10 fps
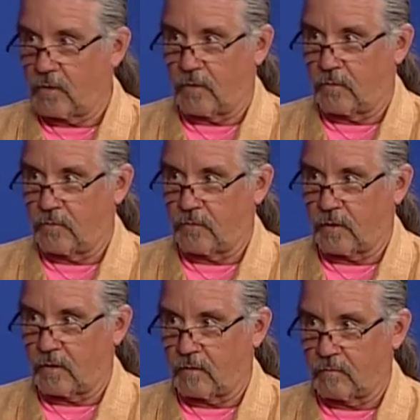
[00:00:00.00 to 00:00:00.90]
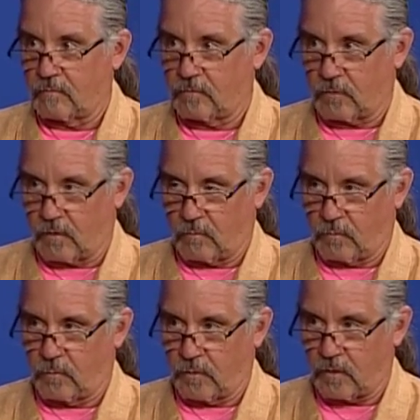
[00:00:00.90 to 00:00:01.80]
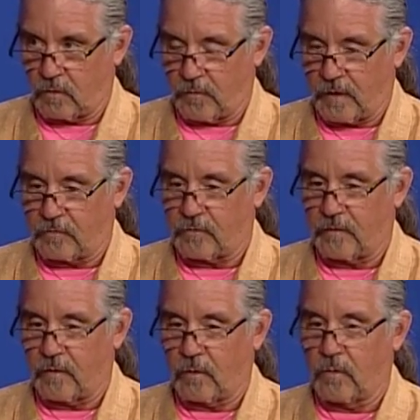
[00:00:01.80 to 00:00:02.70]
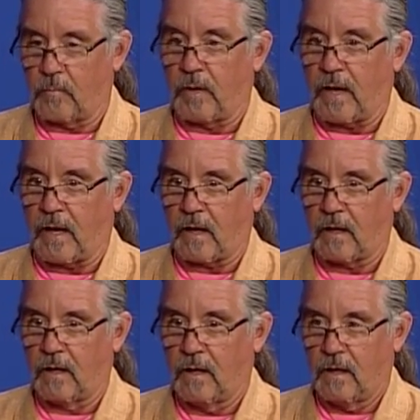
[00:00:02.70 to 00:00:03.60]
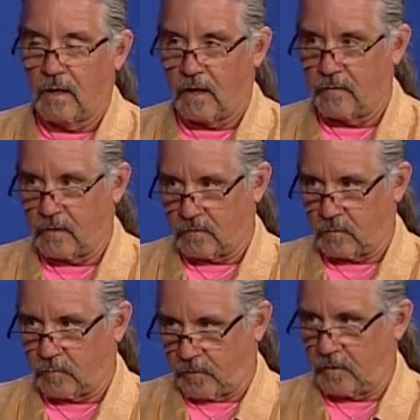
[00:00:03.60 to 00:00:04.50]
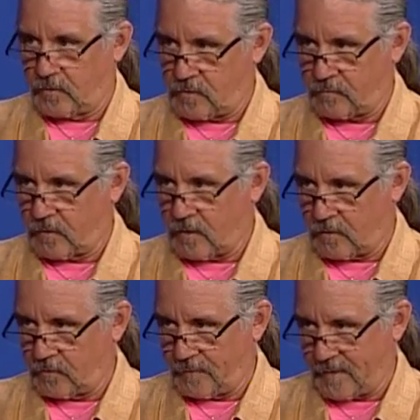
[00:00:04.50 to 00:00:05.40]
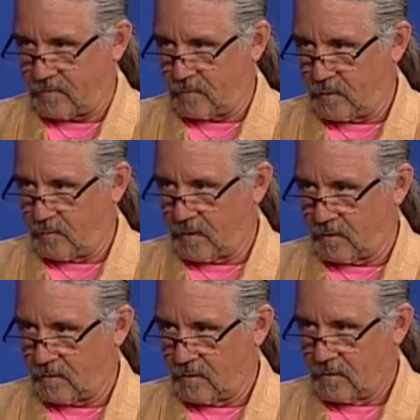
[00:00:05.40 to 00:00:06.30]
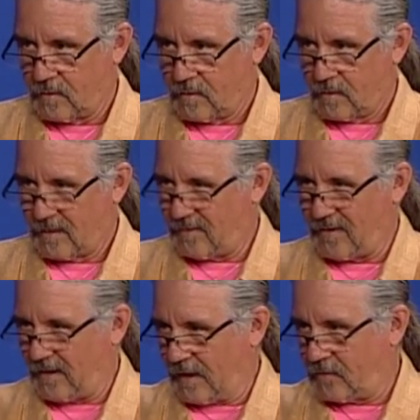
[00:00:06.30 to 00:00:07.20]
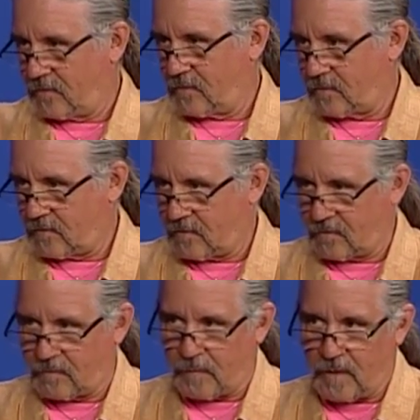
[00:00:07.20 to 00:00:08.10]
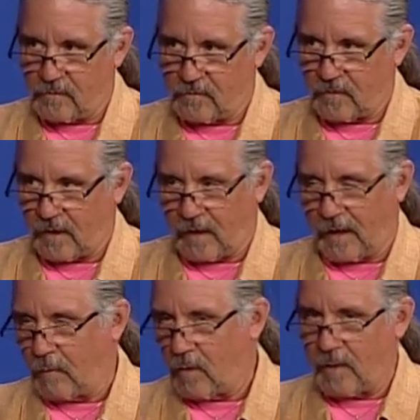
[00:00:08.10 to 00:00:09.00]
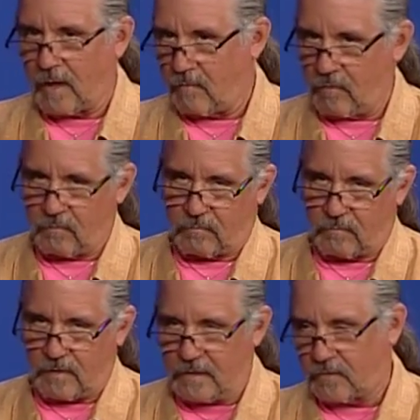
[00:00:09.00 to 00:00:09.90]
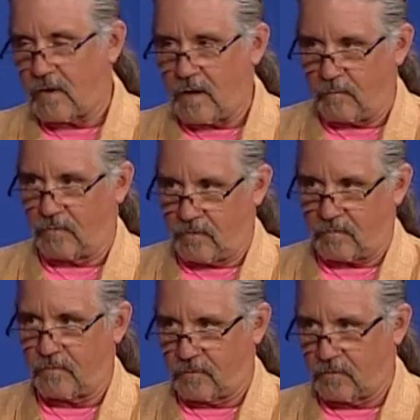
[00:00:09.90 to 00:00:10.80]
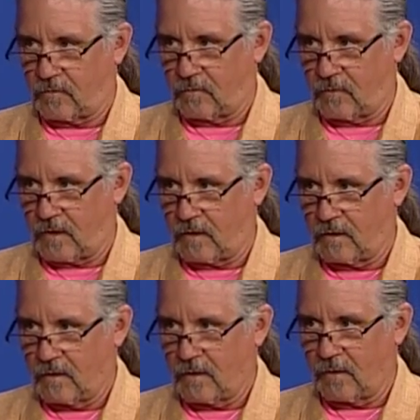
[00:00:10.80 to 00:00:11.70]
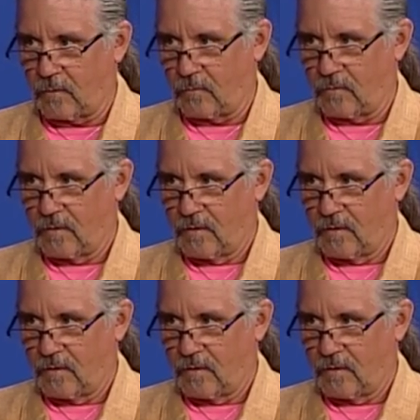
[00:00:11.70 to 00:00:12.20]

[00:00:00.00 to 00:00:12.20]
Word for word: colors. Like I'll start with one color on the outside, then I'll go to black, and then completely shift the color spectrum in the middle. It it, it just depends, I, and I want to make every each time it's a difference thing. I don't,